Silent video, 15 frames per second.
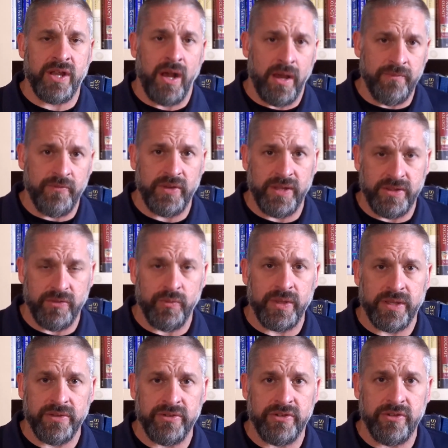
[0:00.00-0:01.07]
confident that
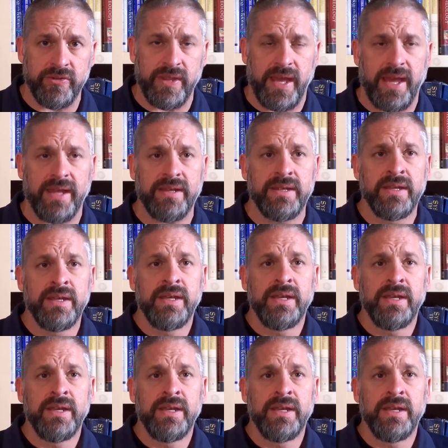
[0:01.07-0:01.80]
we can do that.